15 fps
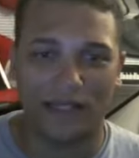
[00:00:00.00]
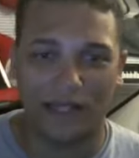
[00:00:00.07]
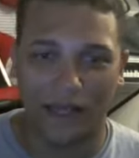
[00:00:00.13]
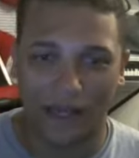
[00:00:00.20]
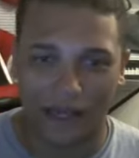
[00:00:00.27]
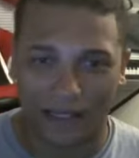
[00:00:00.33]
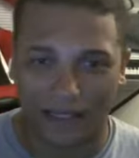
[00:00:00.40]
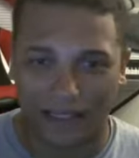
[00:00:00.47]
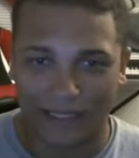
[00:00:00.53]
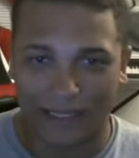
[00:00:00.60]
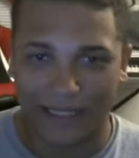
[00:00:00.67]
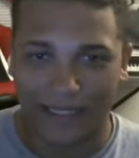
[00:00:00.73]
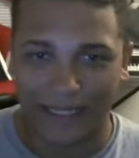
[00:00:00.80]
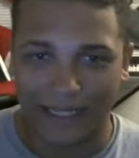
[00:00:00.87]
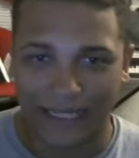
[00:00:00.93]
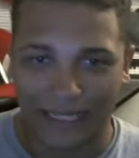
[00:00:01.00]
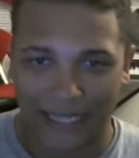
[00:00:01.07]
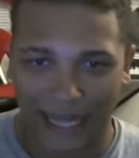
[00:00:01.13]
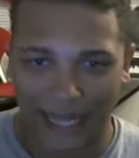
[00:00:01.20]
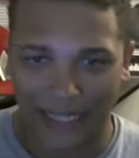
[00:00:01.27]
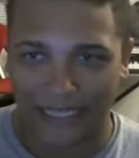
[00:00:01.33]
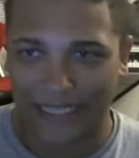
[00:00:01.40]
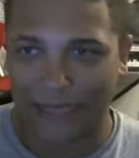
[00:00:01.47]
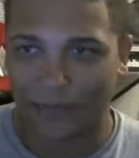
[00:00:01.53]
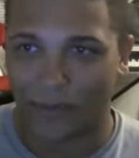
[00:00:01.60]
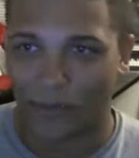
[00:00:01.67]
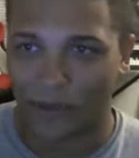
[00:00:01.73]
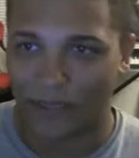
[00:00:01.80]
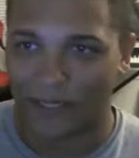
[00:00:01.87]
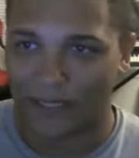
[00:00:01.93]
uh, client
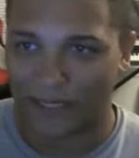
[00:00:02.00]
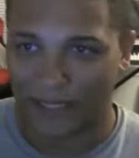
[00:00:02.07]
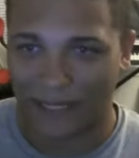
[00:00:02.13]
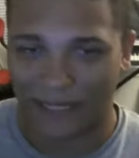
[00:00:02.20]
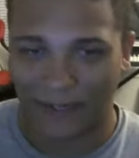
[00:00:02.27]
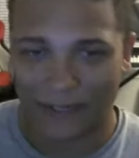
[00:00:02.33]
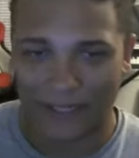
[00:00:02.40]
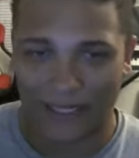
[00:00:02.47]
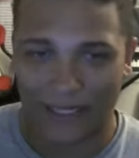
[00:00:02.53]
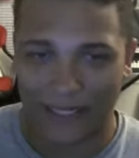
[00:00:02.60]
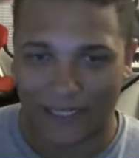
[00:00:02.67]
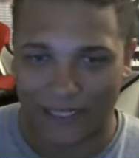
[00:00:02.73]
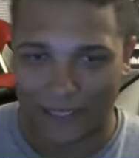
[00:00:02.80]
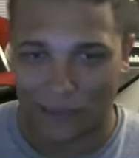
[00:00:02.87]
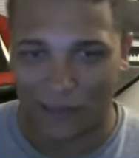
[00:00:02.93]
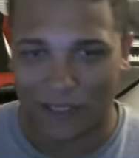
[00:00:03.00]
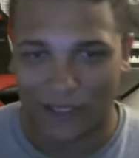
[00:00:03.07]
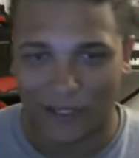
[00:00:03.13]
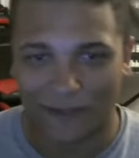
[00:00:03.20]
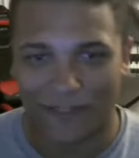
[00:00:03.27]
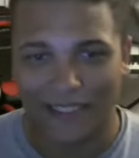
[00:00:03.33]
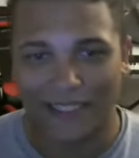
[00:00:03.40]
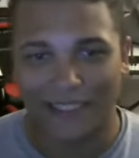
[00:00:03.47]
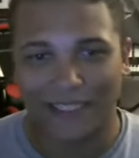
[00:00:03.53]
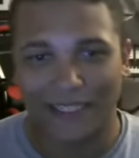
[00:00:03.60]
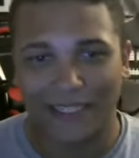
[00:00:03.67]
support, and I don't say customer service